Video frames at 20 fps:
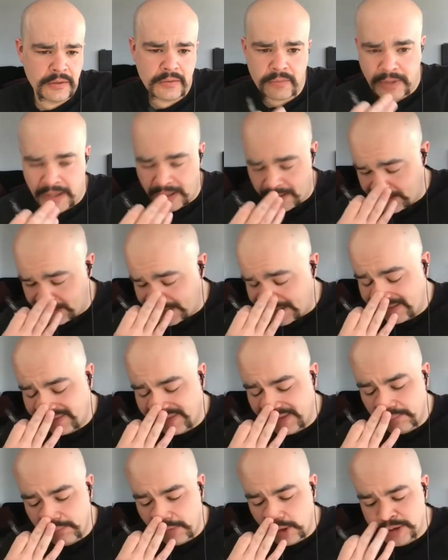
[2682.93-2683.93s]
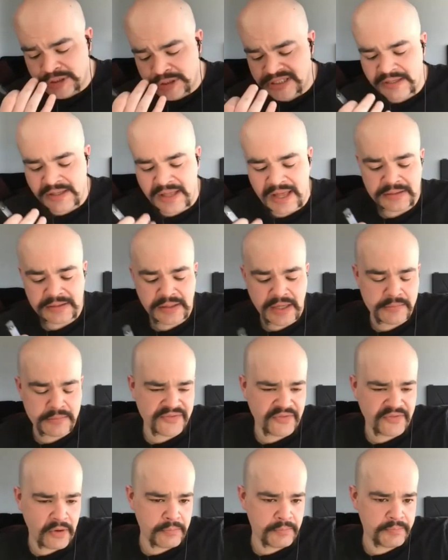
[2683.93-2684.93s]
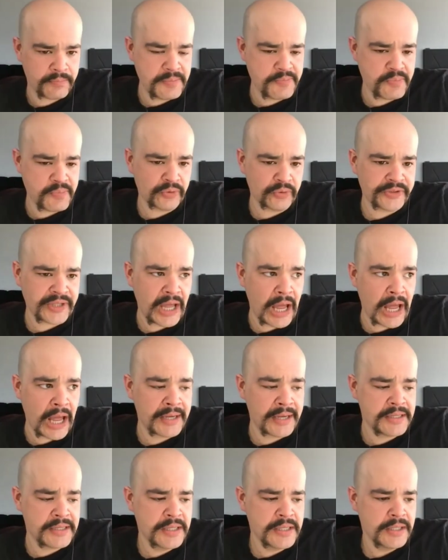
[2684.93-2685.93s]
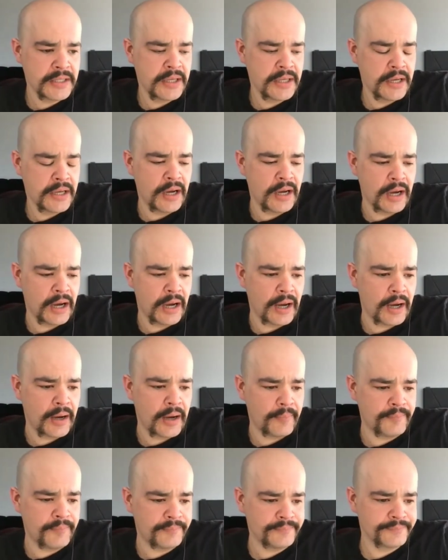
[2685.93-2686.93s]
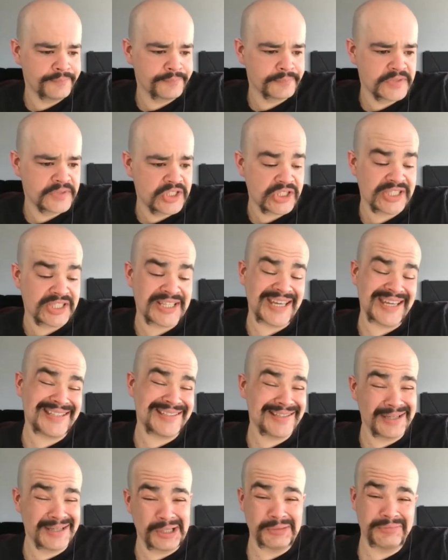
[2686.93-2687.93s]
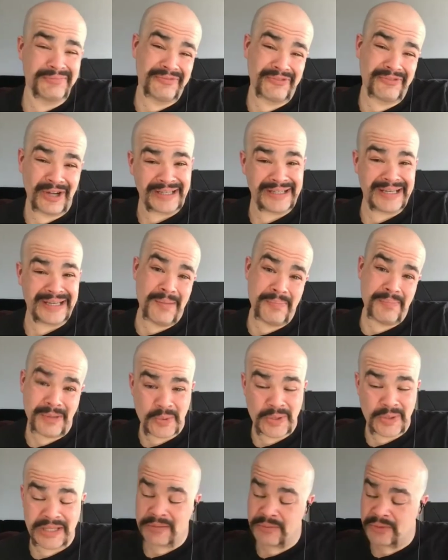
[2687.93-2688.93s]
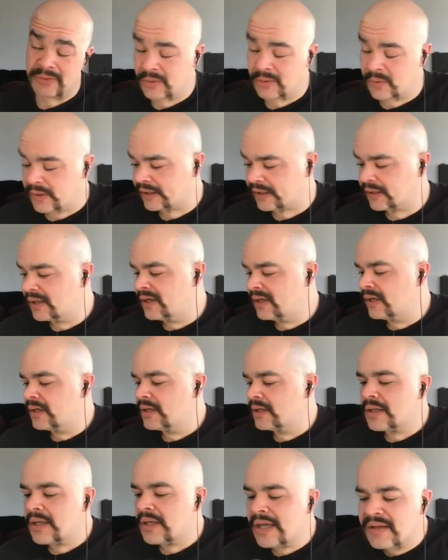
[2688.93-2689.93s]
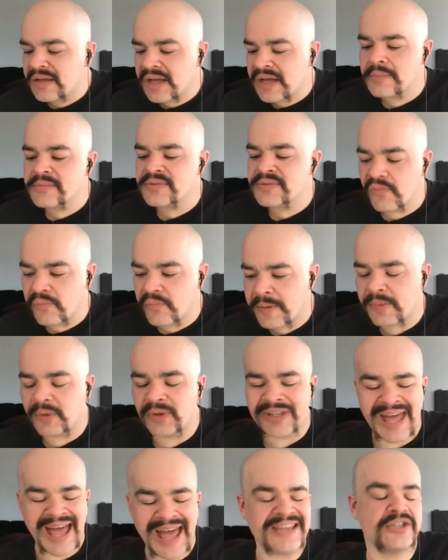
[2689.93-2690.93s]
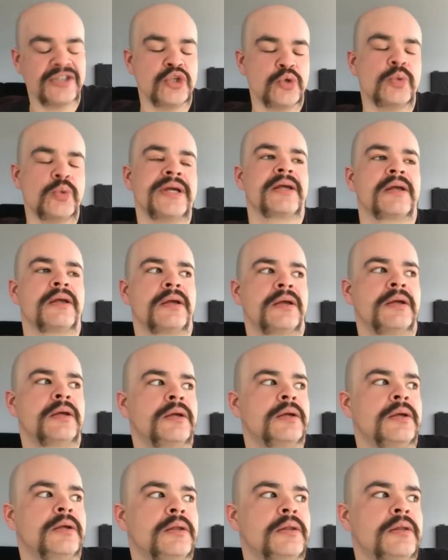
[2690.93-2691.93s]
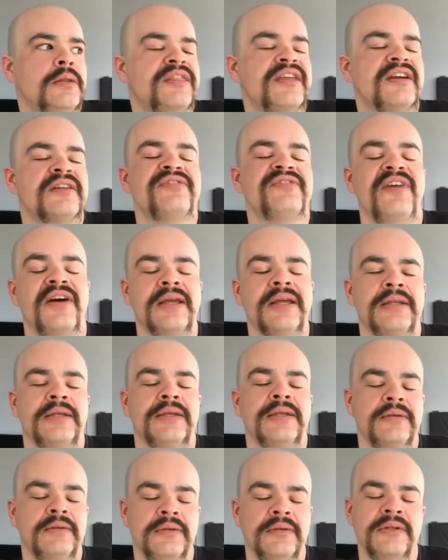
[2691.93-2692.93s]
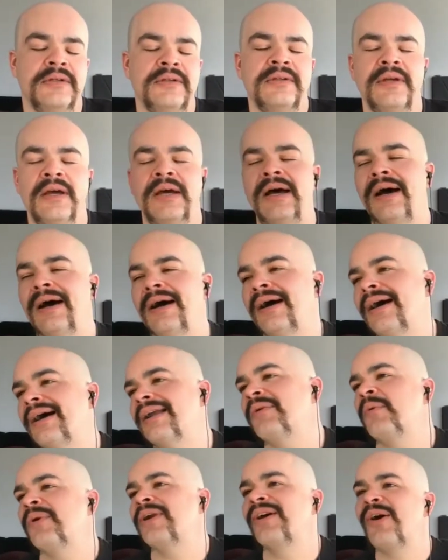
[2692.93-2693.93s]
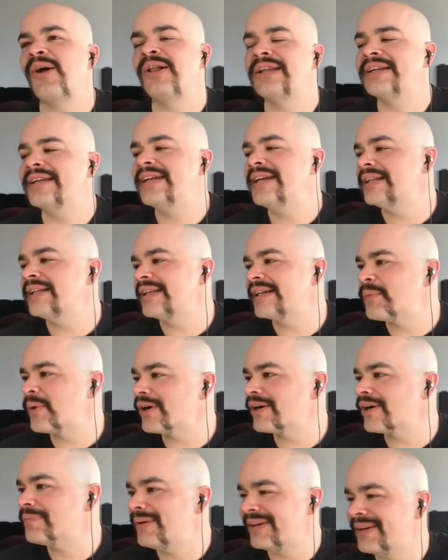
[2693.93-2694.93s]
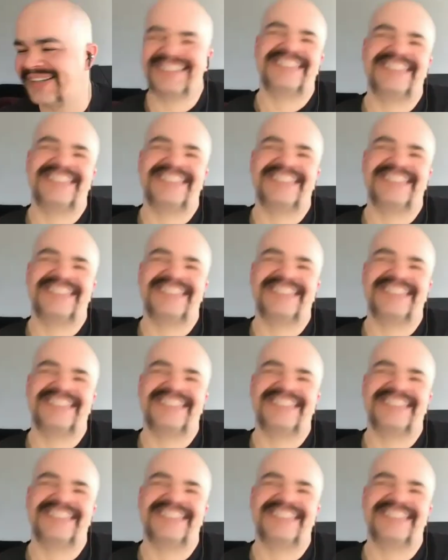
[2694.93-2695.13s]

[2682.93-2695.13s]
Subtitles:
Right. And I think most of that comes from people not, just to get fucking hippie with it real quick. It comes from people not doing their fucking, I don't want to call it healing work, but